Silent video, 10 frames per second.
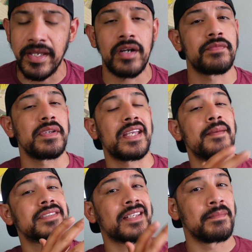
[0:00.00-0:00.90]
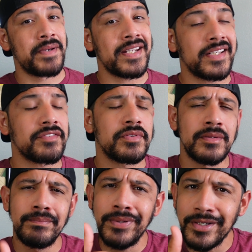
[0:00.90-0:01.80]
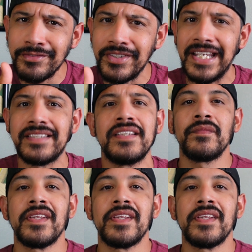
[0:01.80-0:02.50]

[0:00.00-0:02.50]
Now, if it becomes a competitive, perfect.